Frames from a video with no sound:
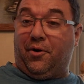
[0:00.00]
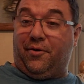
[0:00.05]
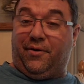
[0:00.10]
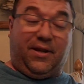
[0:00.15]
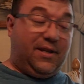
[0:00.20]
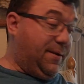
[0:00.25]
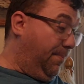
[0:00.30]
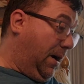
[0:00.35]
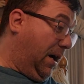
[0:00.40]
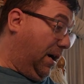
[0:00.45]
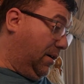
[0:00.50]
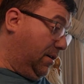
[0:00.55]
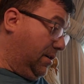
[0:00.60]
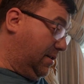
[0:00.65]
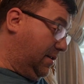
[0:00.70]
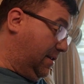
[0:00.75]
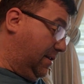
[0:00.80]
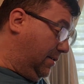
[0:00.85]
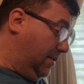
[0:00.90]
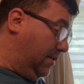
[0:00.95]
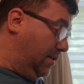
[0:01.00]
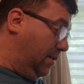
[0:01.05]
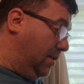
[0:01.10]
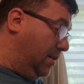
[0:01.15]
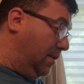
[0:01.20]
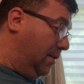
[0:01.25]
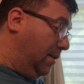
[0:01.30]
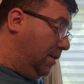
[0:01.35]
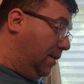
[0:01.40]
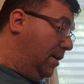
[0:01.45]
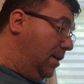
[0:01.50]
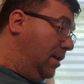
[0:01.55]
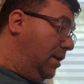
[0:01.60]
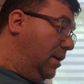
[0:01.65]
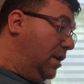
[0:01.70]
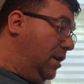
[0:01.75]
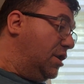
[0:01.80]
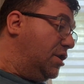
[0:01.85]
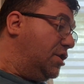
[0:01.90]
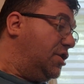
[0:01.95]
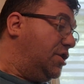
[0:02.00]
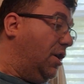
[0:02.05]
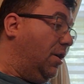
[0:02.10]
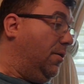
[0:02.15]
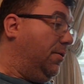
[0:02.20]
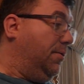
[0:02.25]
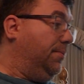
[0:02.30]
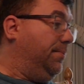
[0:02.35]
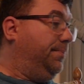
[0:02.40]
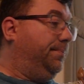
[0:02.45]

in this box. So,